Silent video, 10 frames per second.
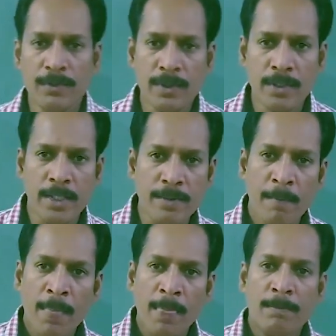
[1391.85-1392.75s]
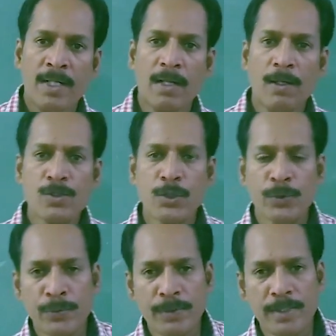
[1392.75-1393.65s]
you can write. But also
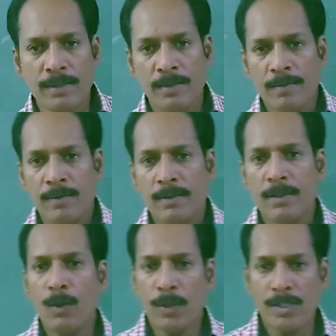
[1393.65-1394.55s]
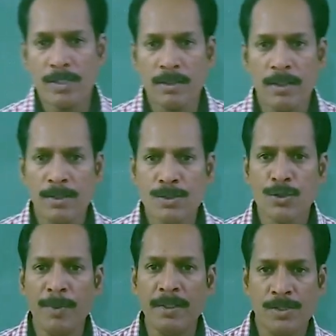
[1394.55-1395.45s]
you need the location, that is
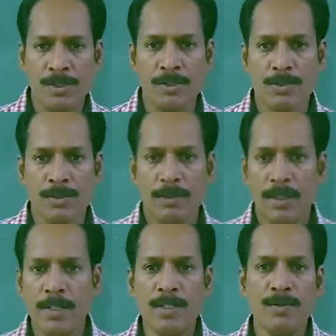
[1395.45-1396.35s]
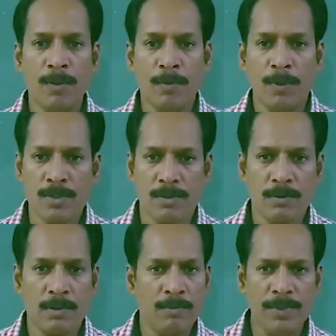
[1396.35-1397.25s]
to make decisions, negative or
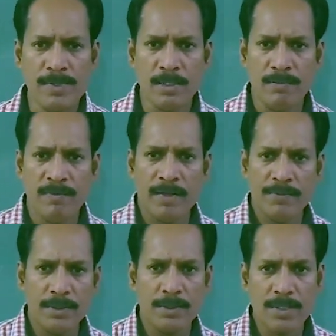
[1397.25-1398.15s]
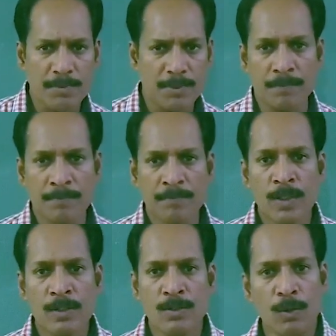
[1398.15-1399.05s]
positive. Previously we have did the same
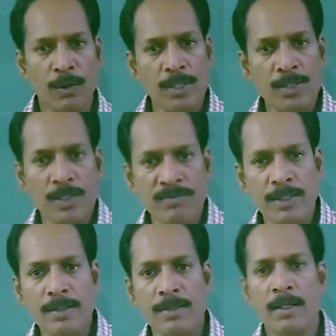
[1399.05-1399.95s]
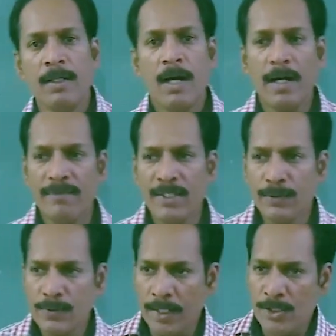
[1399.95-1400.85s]
thing. So location we need, and we
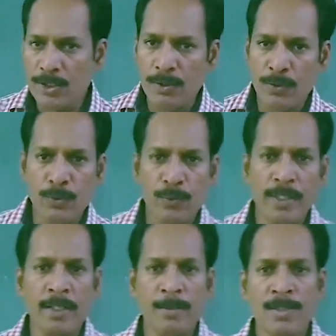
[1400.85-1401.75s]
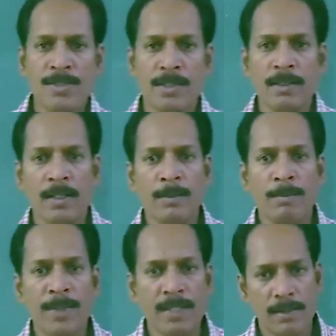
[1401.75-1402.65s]
use additional 2 variables here
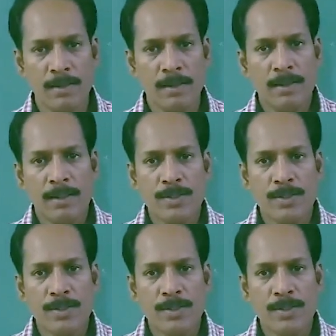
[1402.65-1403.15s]
like b